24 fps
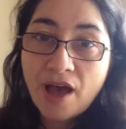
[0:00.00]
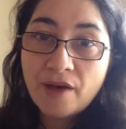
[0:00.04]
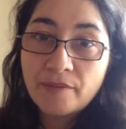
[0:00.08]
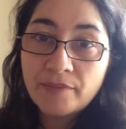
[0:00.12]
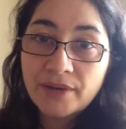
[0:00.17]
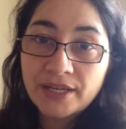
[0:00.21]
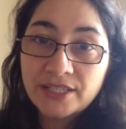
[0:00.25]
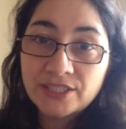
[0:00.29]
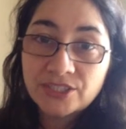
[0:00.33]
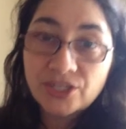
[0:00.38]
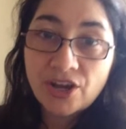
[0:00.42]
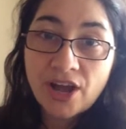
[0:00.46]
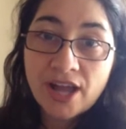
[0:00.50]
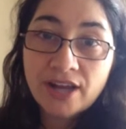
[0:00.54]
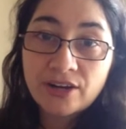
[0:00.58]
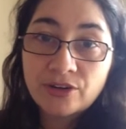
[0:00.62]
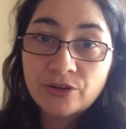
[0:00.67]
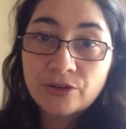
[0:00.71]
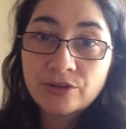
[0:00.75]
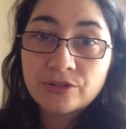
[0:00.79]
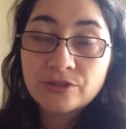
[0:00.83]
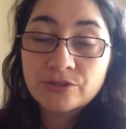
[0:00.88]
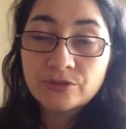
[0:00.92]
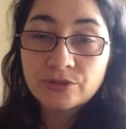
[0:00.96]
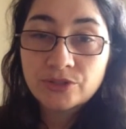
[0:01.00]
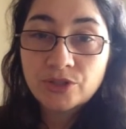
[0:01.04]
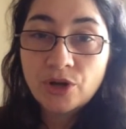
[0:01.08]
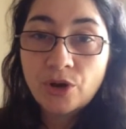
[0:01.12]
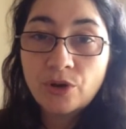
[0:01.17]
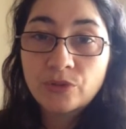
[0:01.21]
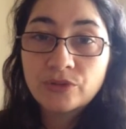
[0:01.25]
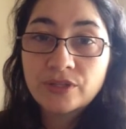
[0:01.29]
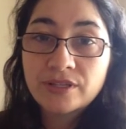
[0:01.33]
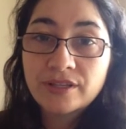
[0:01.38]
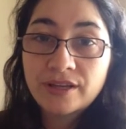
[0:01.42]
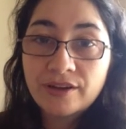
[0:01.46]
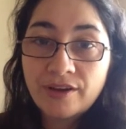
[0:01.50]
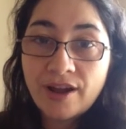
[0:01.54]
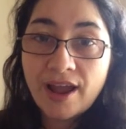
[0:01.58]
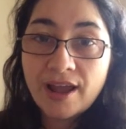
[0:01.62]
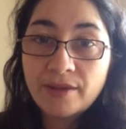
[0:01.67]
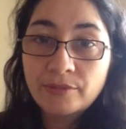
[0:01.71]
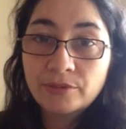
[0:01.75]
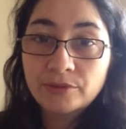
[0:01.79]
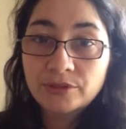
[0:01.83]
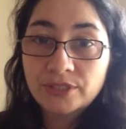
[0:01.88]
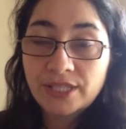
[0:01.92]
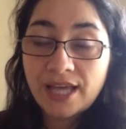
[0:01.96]
been diagnosed or told that they're
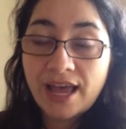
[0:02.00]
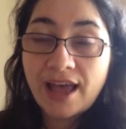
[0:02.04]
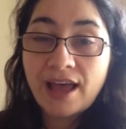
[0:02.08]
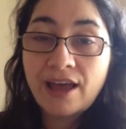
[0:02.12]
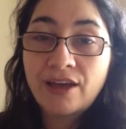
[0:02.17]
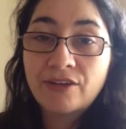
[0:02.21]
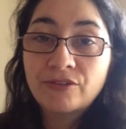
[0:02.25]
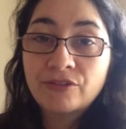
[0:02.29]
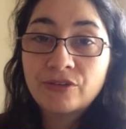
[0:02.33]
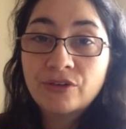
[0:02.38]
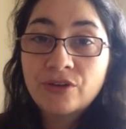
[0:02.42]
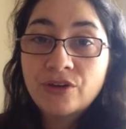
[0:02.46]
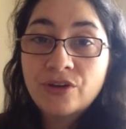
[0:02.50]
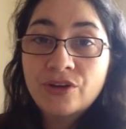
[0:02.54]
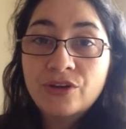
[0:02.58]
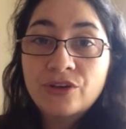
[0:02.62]
able to have